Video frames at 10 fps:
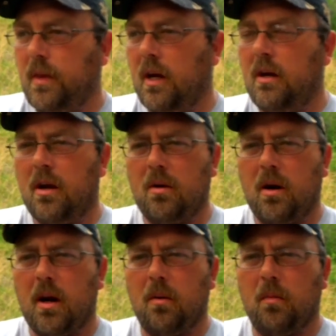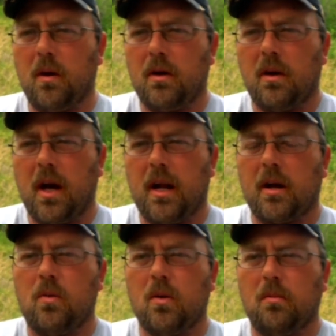You know, I had a
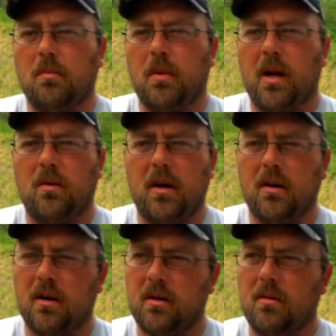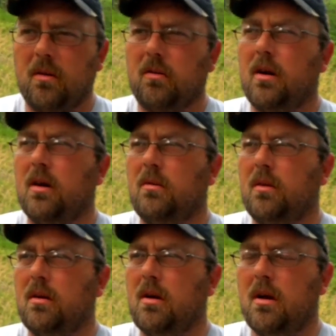court battle here not too long ago,
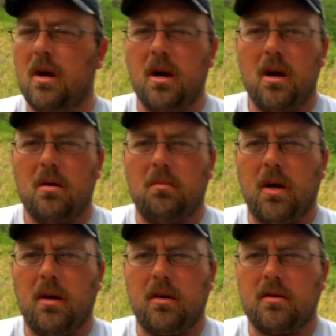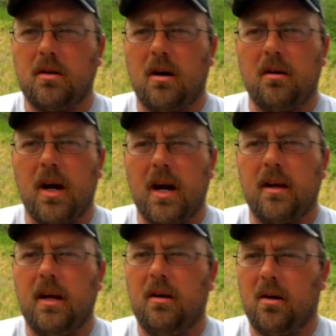and my youngest daughter,
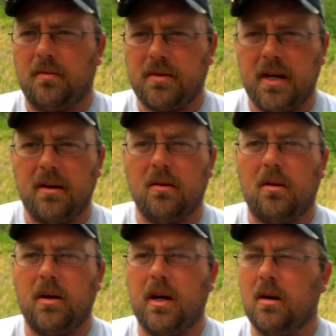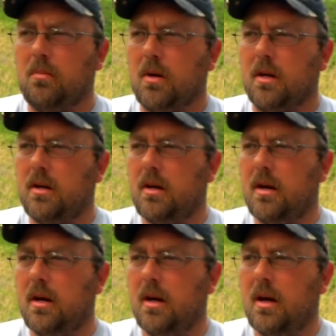Allie, y'all have seen her on here, but
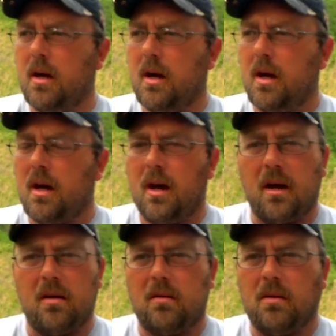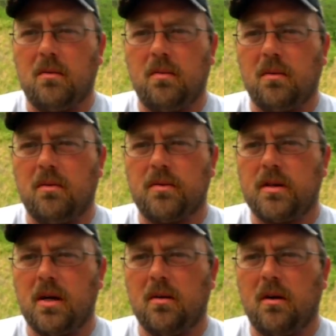I don't know if we're going to
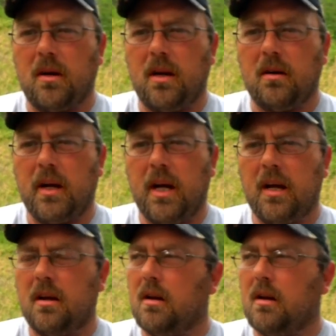see her on here again.